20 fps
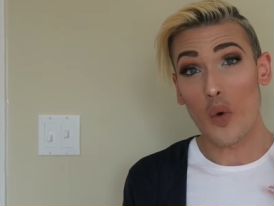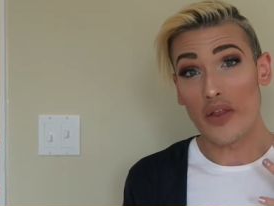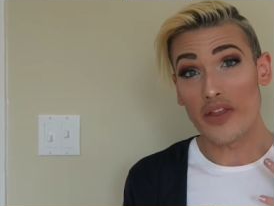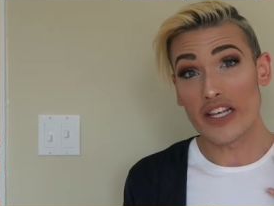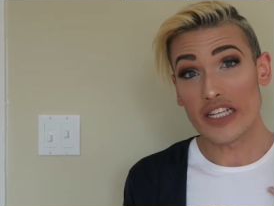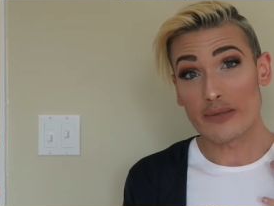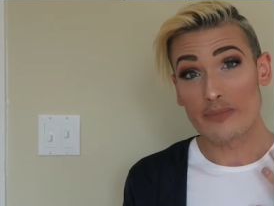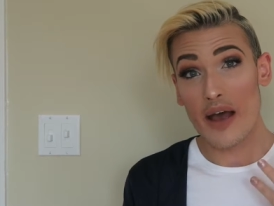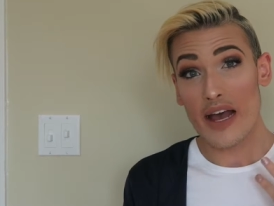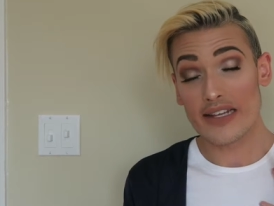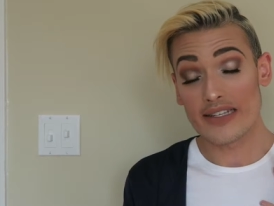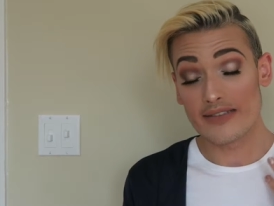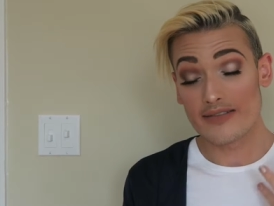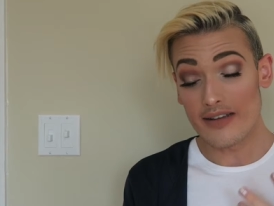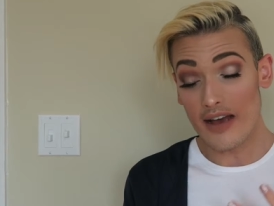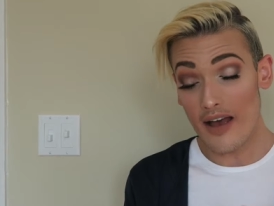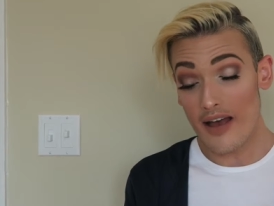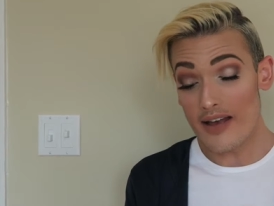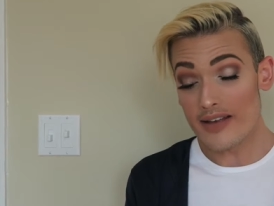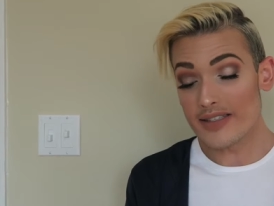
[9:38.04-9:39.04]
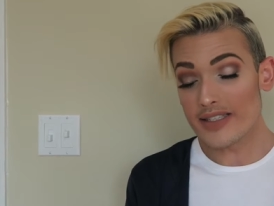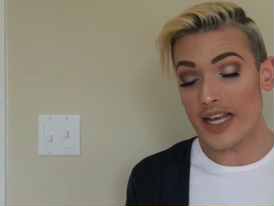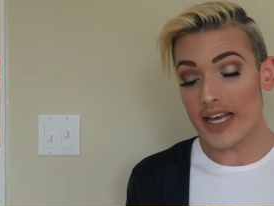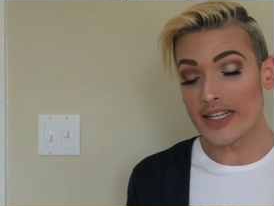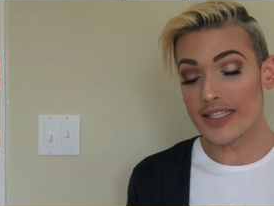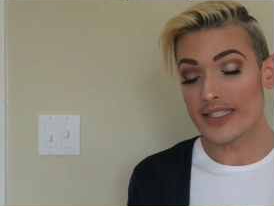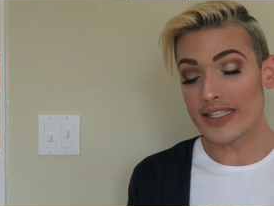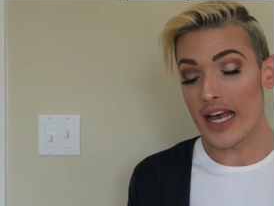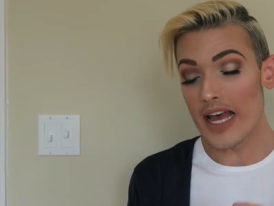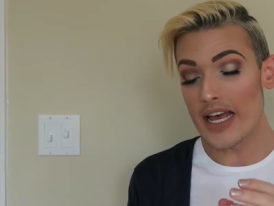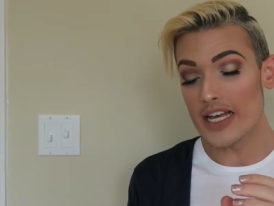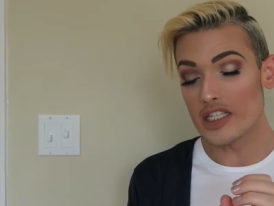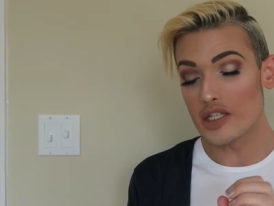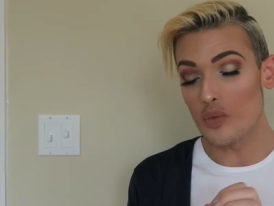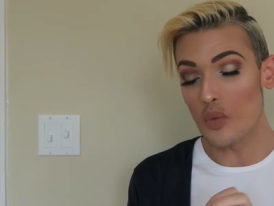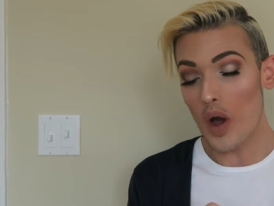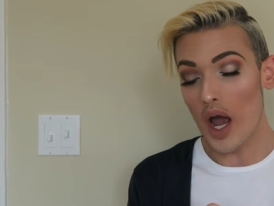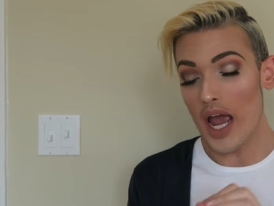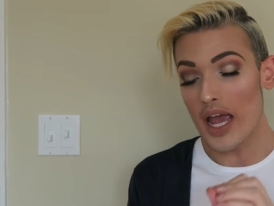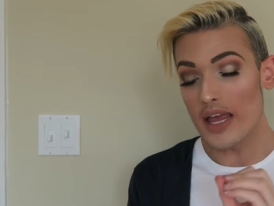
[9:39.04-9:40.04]
what this mask does, it says,
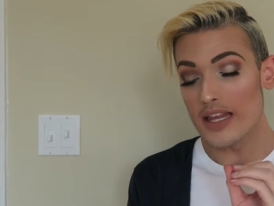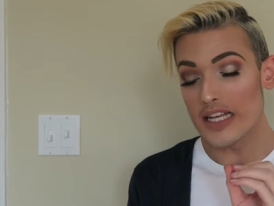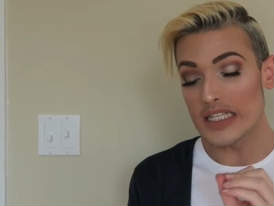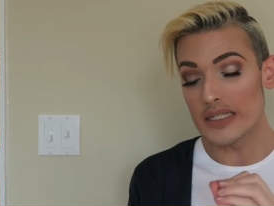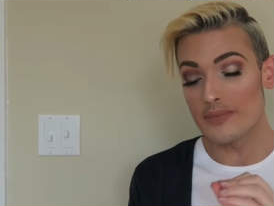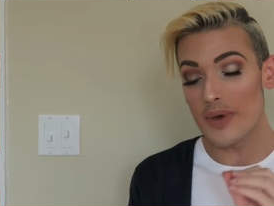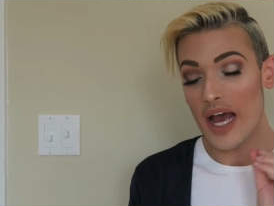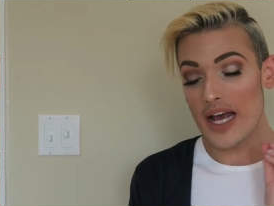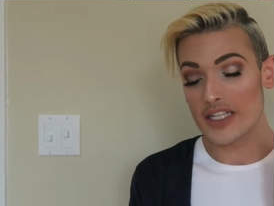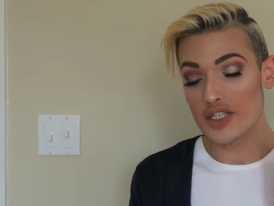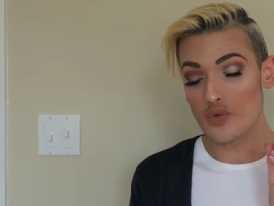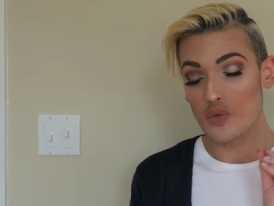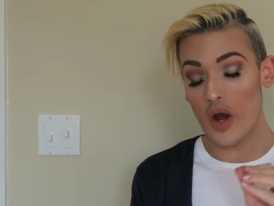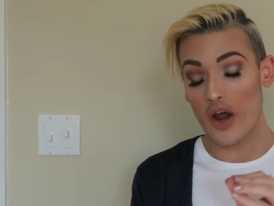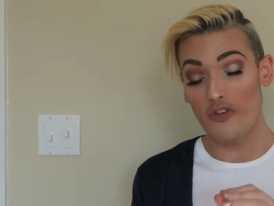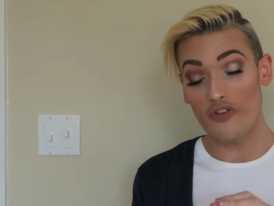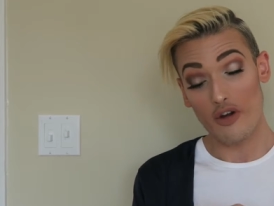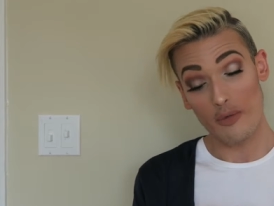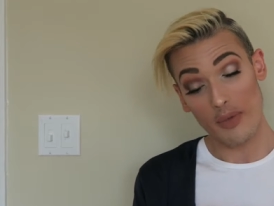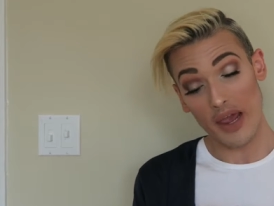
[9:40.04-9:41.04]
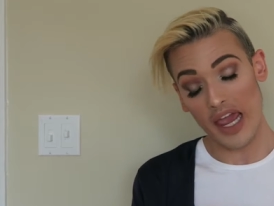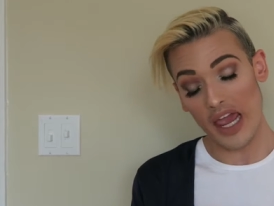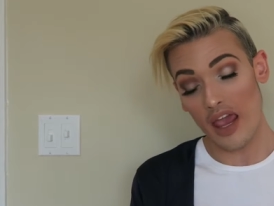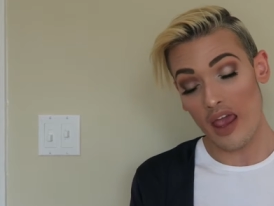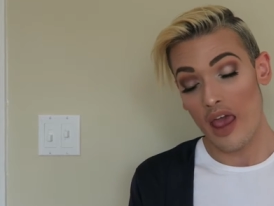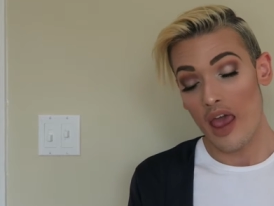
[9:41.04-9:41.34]
why is this mask right for me?